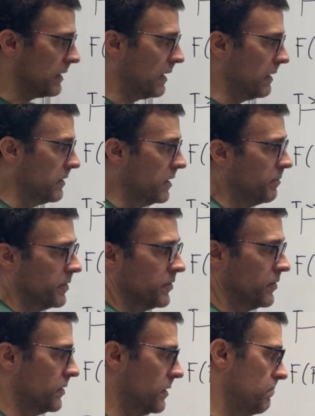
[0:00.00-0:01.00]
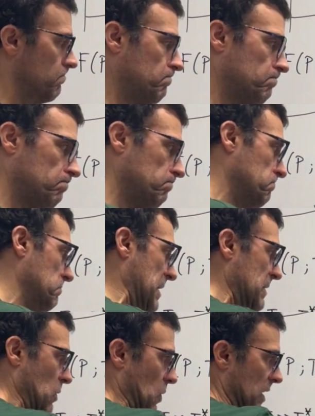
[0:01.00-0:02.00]
at high temperatures,
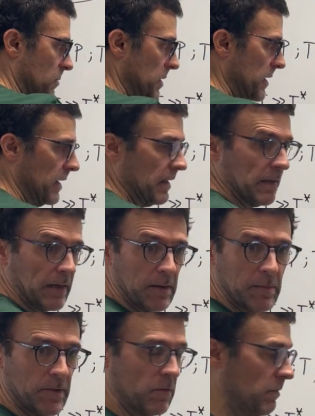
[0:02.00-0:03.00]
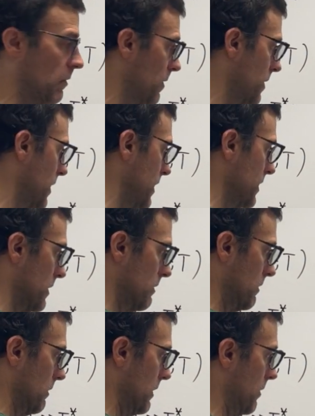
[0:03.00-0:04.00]
as long as beta and gamma don't bother us,
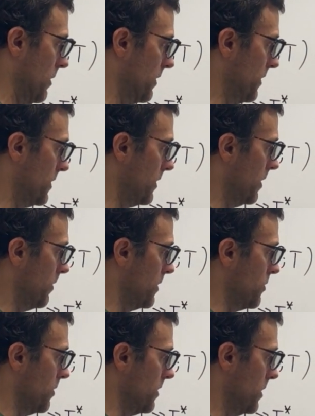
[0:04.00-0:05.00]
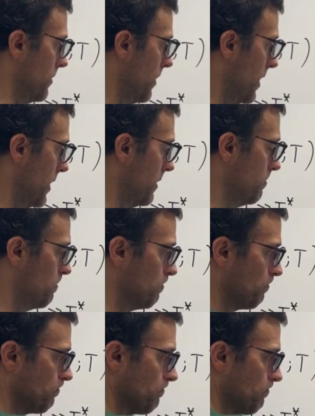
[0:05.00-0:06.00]
every choice is fine.
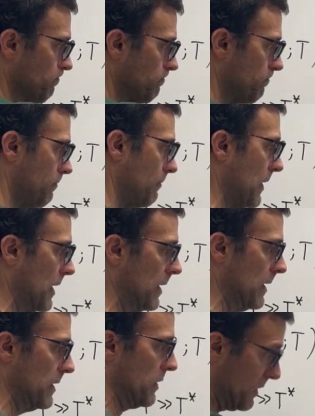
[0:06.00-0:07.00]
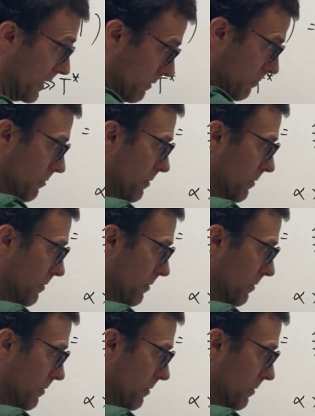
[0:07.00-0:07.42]
So that